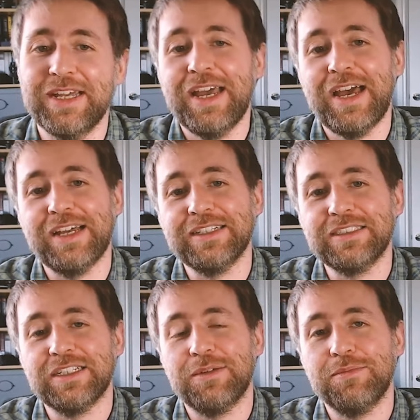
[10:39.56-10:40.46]
here,
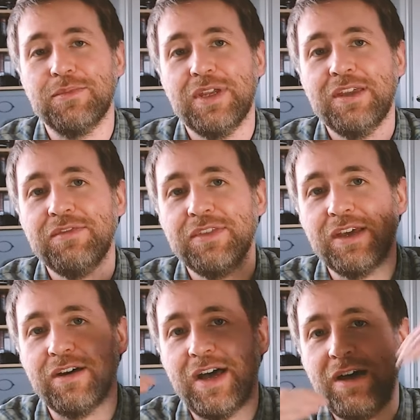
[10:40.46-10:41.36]
and um, if
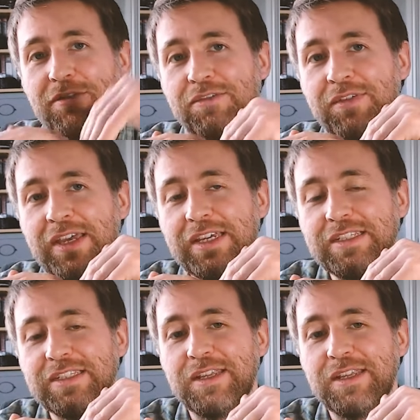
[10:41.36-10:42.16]
they are out of phase,